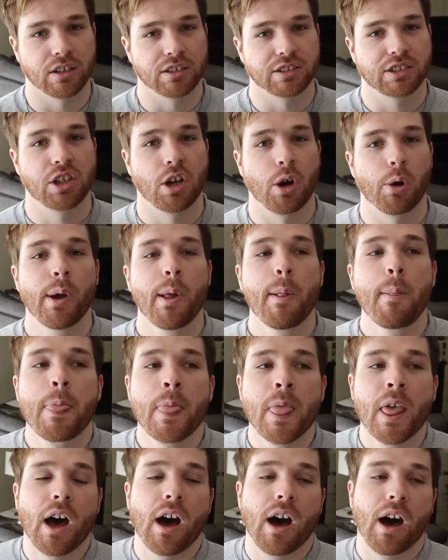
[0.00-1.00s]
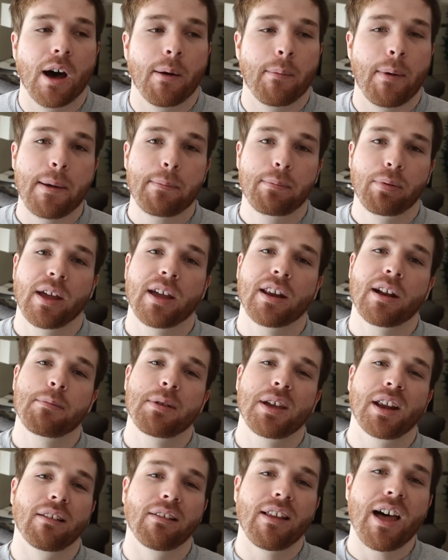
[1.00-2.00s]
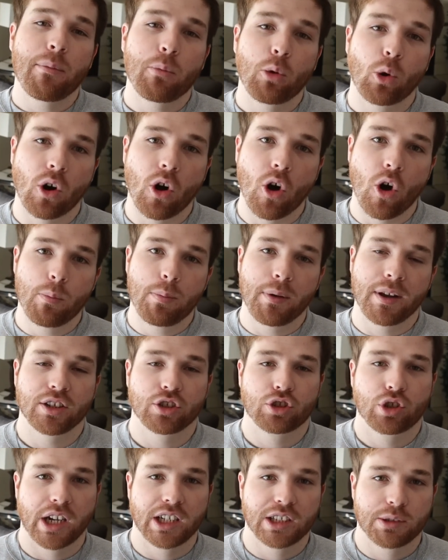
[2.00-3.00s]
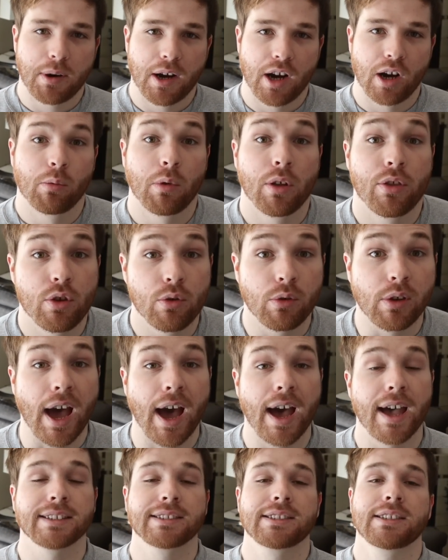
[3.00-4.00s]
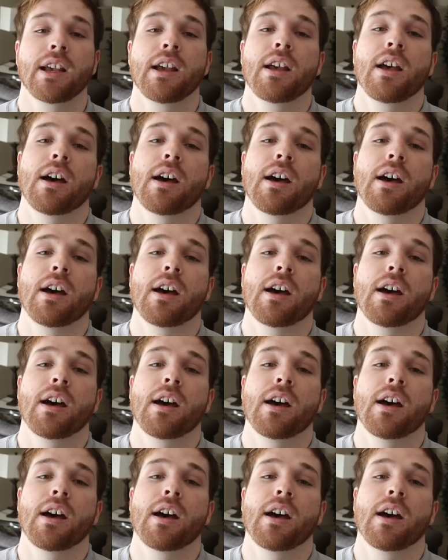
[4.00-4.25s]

And so I plan on being a lot more open and transparent with you guys